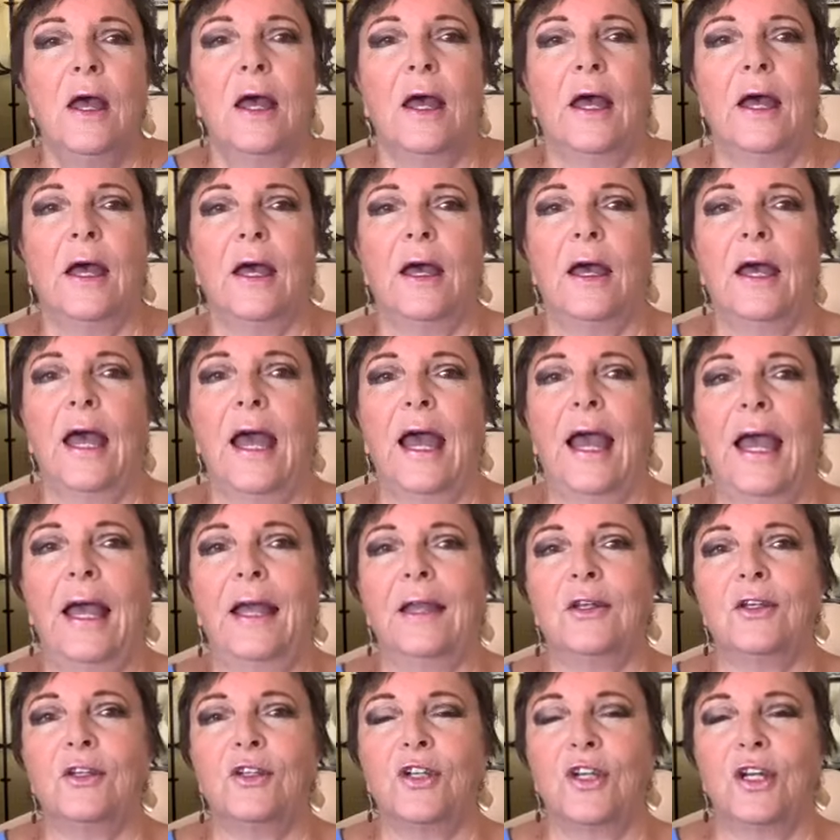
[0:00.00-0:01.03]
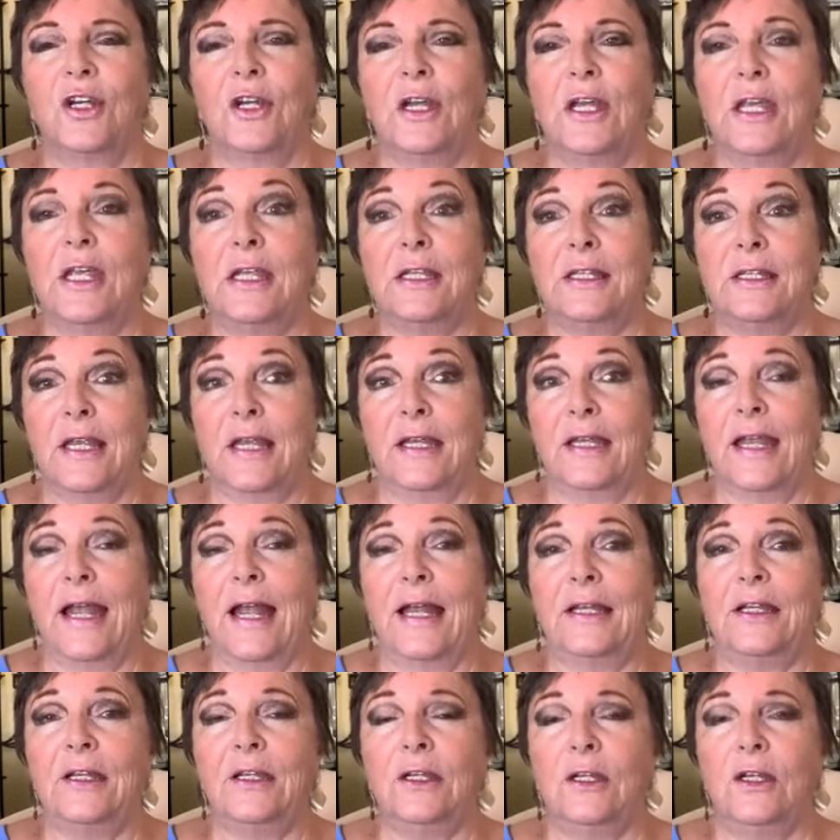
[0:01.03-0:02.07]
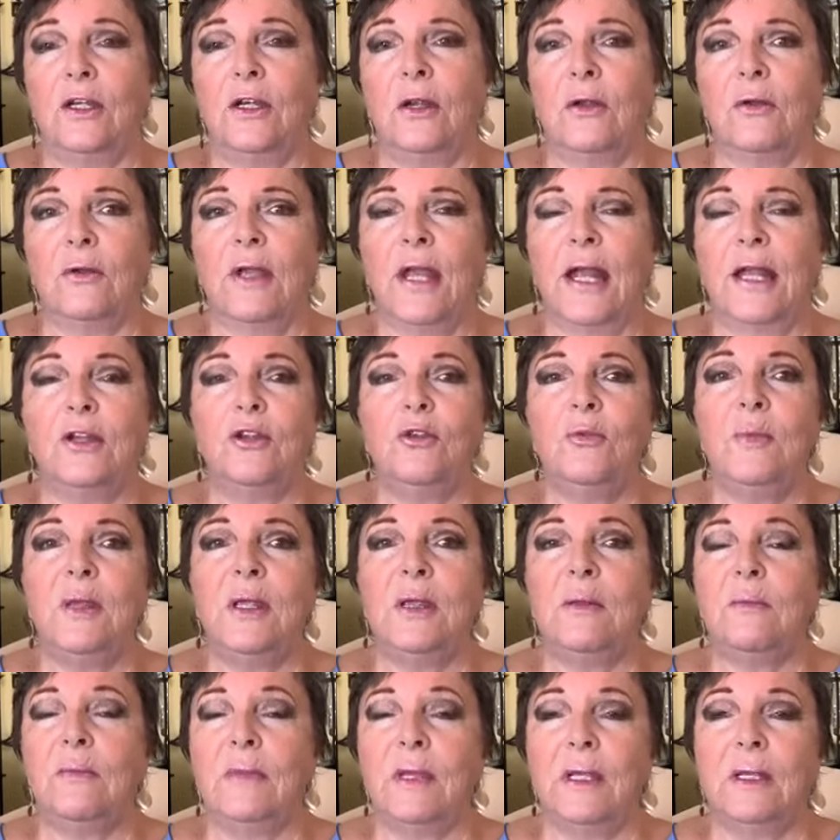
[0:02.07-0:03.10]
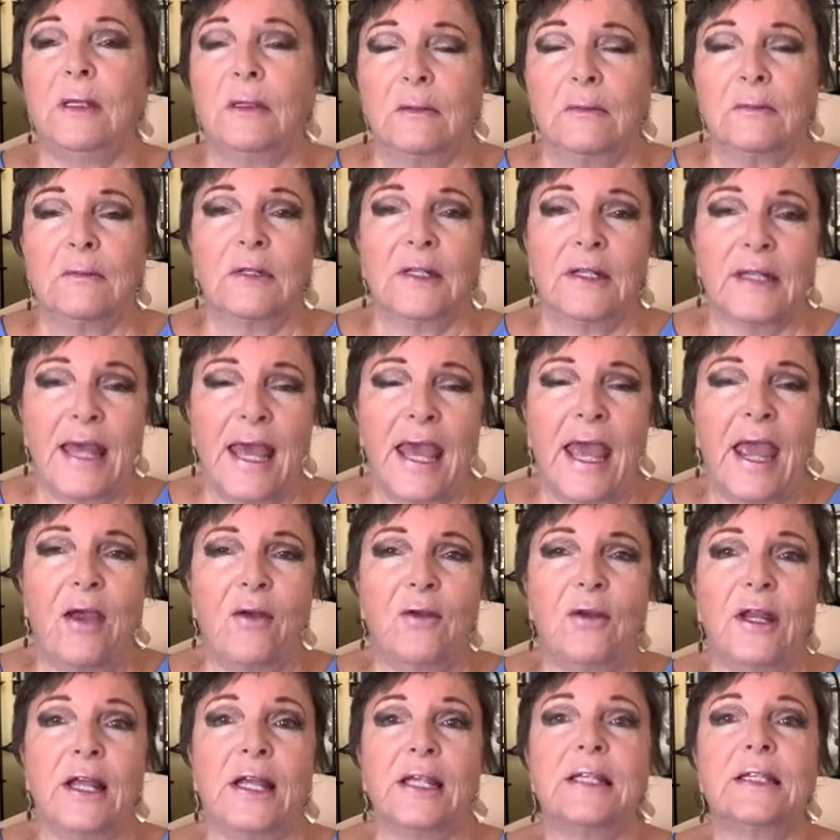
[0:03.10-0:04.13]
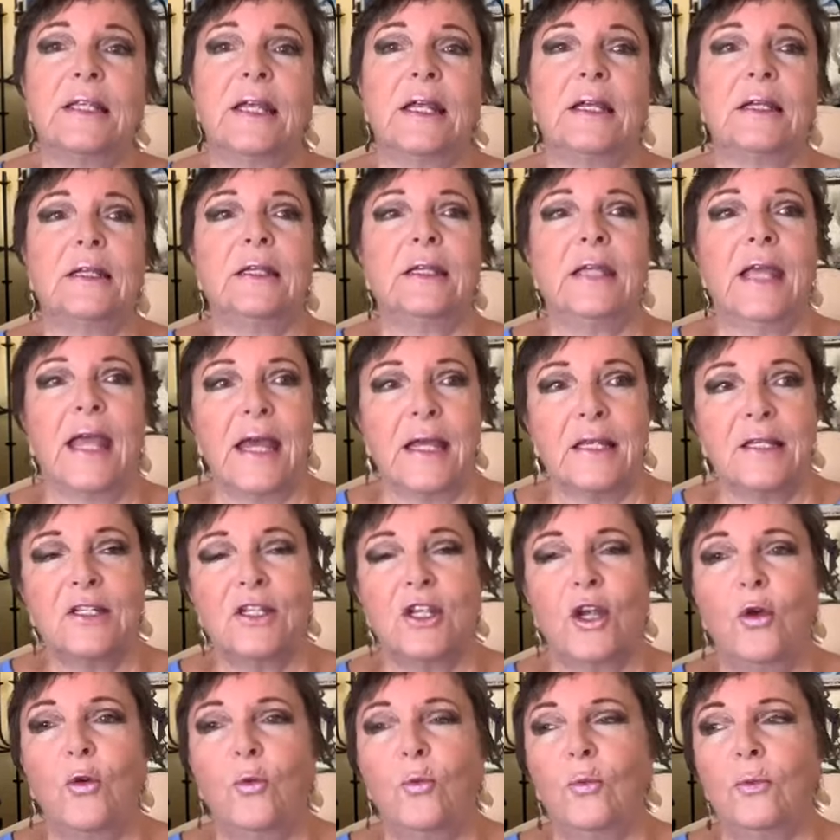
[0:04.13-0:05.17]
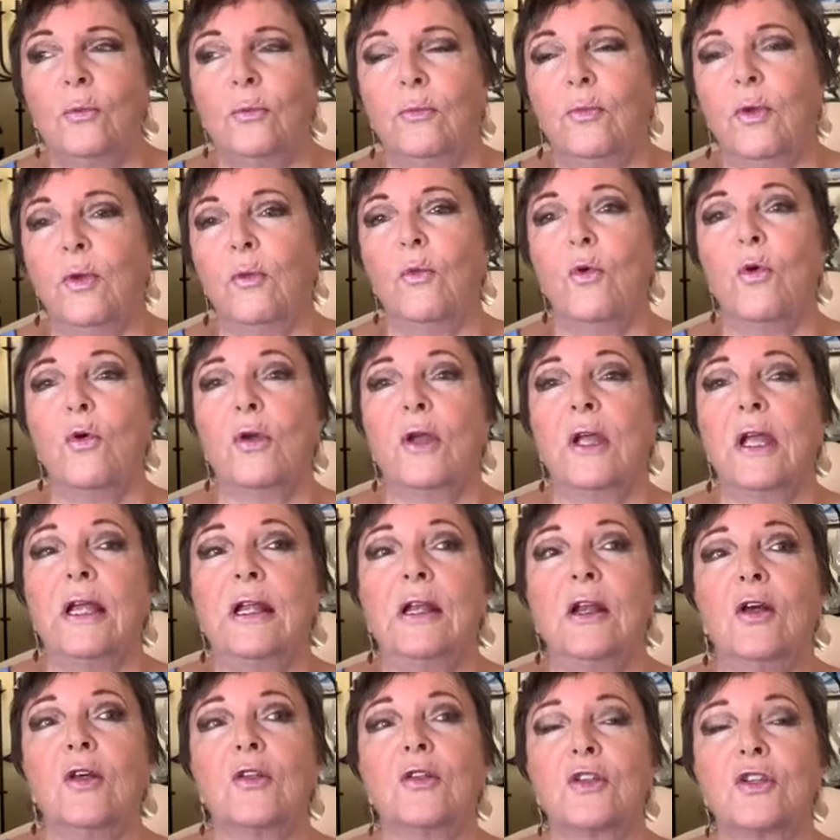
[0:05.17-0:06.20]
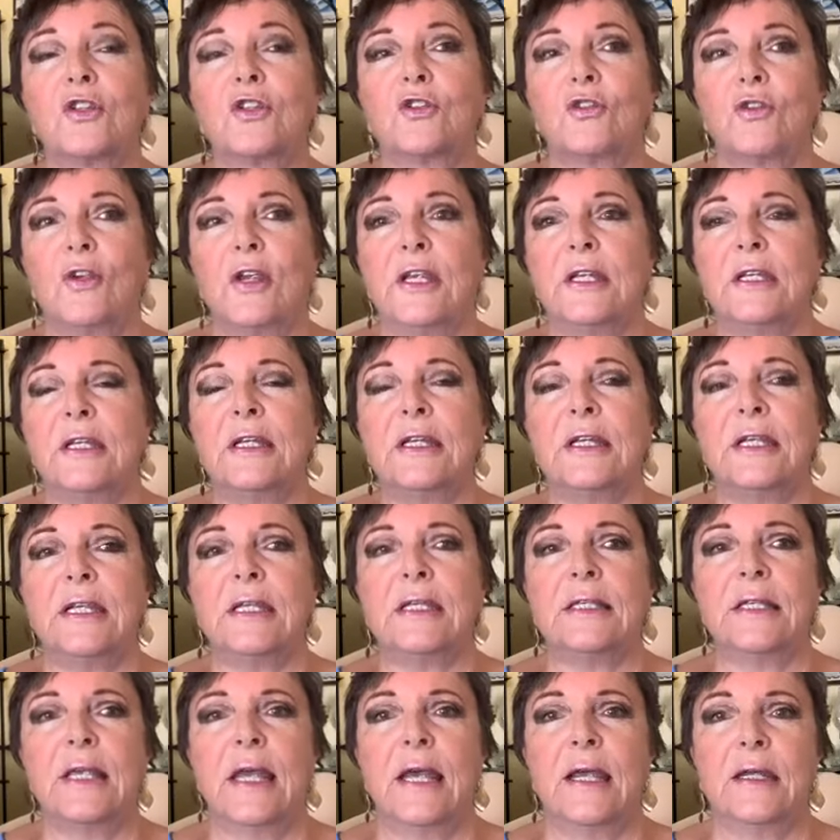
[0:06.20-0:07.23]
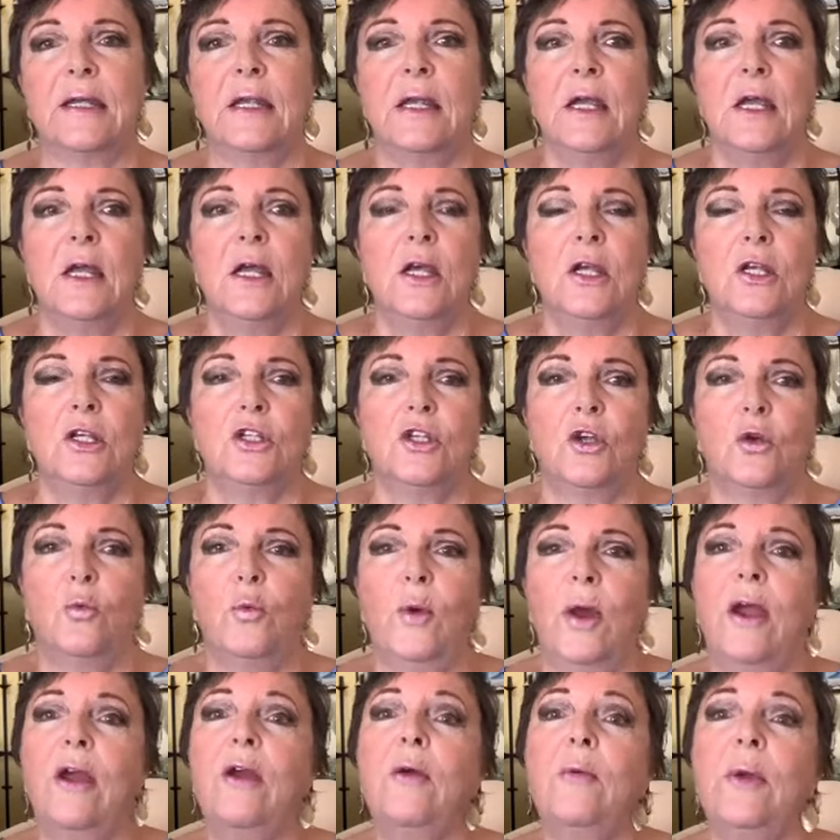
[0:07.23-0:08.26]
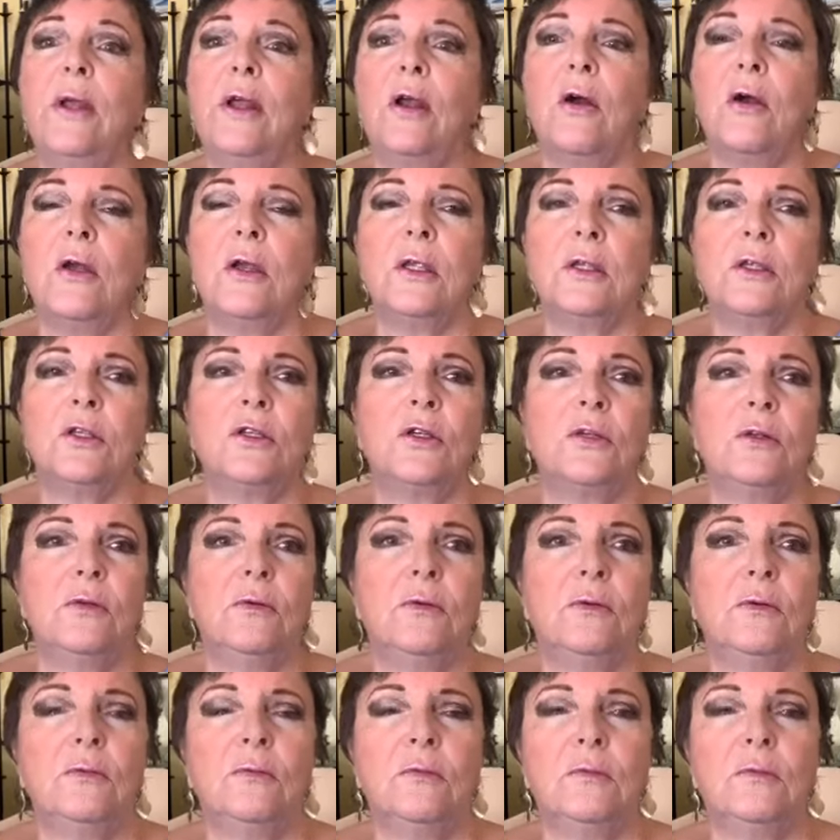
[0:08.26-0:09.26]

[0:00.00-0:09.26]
uh, and uh, he said, "Can you know? Can you meet me there?" And I said, "Yes." So we're walking along the street, and he said, "So where are we going to